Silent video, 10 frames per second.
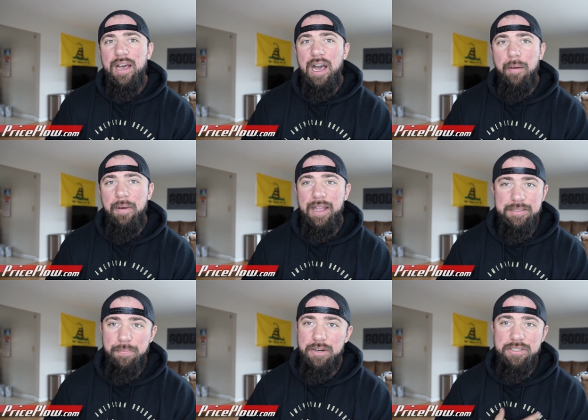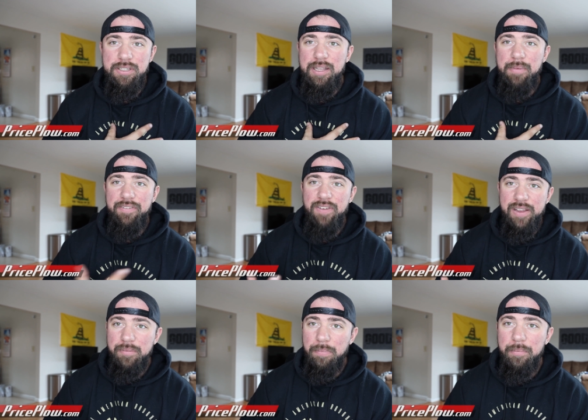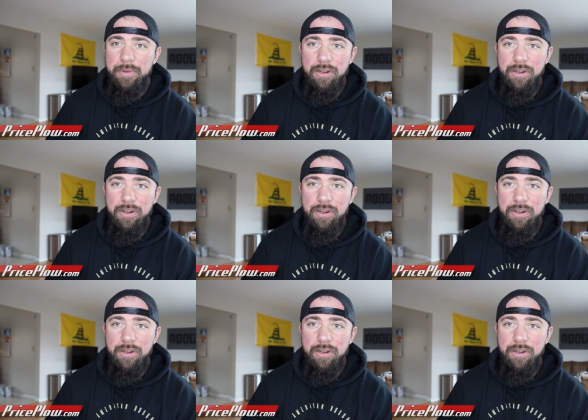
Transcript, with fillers: Um, it's personally my favorite pump